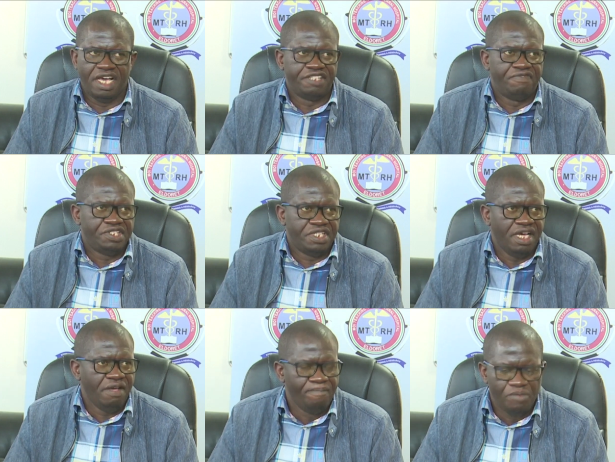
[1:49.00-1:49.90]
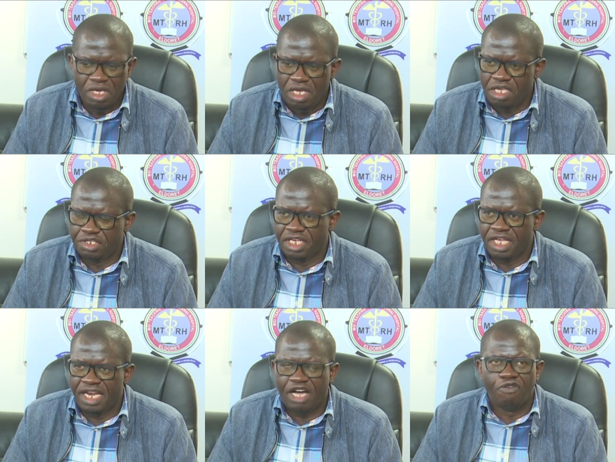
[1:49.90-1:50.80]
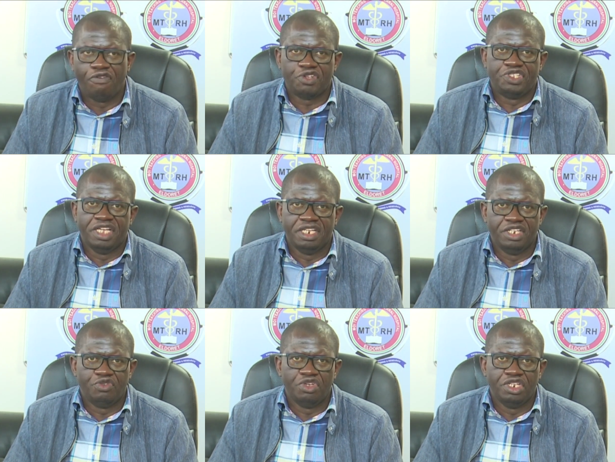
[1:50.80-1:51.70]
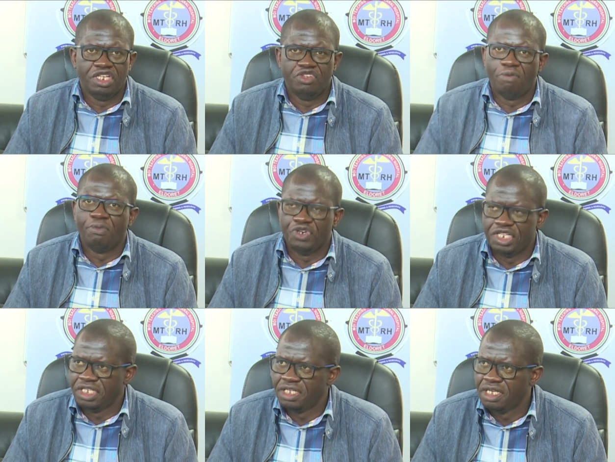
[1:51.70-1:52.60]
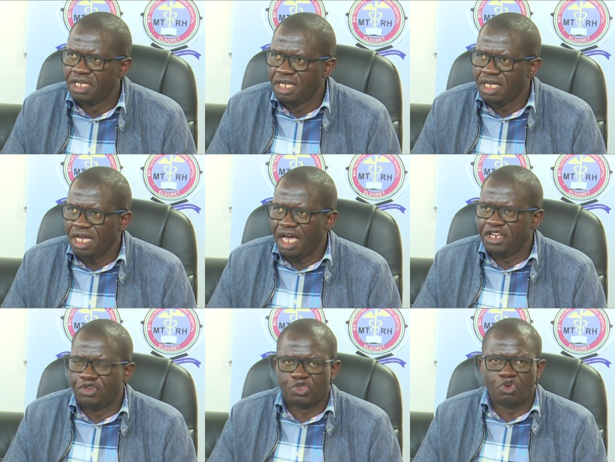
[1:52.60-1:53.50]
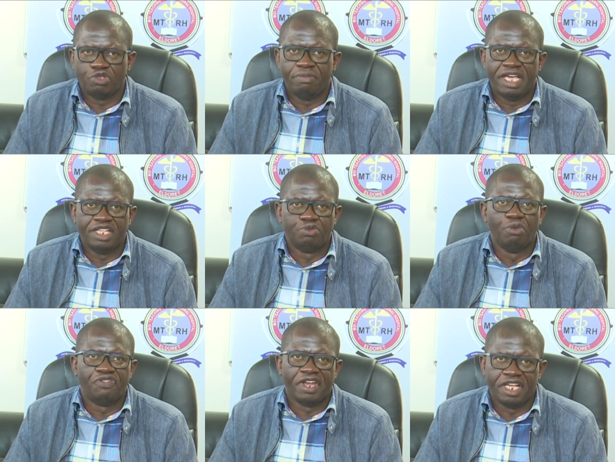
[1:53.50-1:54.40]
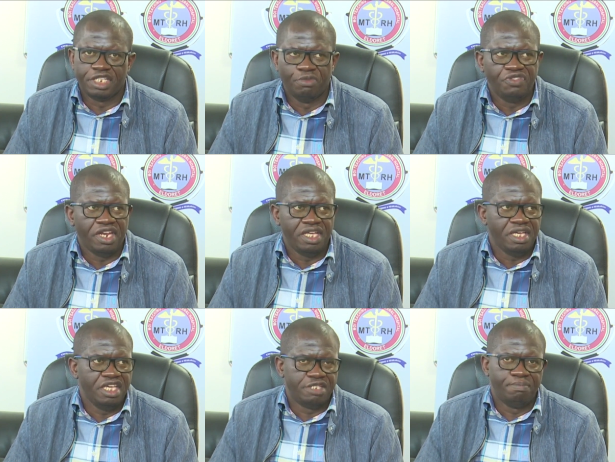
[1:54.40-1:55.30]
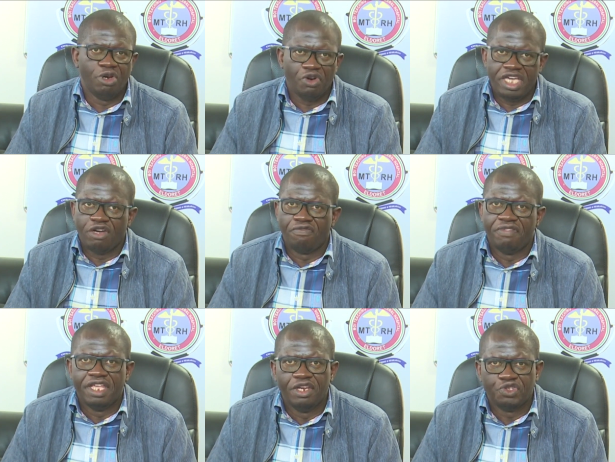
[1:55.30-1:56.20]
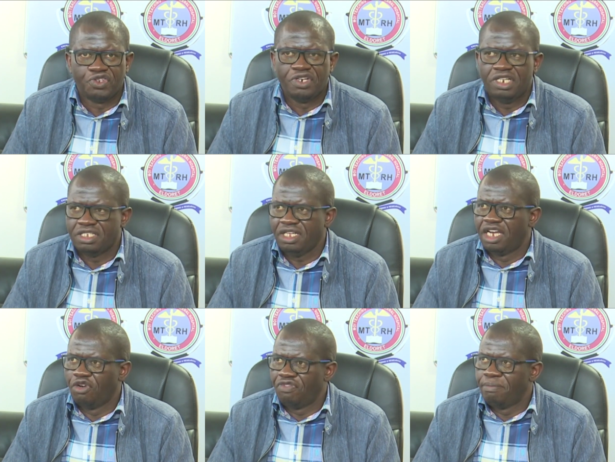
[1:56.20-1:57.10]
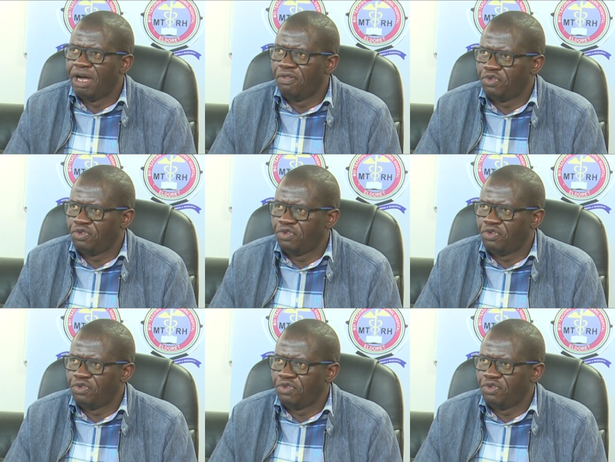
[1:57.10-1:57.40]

Asphyxia is a lack of oxygen in your body, and it was caused by smothering. Smothering is blocking of the nostrils and of the mouth